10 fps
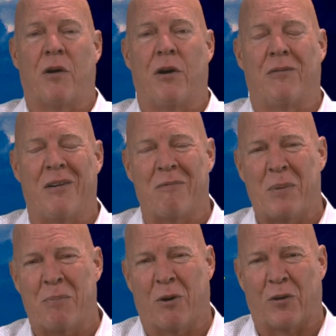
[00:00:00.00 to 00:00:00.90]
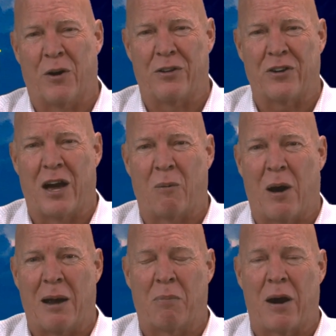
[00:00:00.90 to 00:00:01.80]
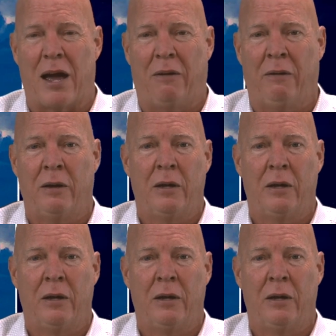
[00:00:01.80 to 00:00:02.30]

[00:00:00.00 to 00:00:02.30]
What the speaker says: heard of. People have heard of John Y. Brown.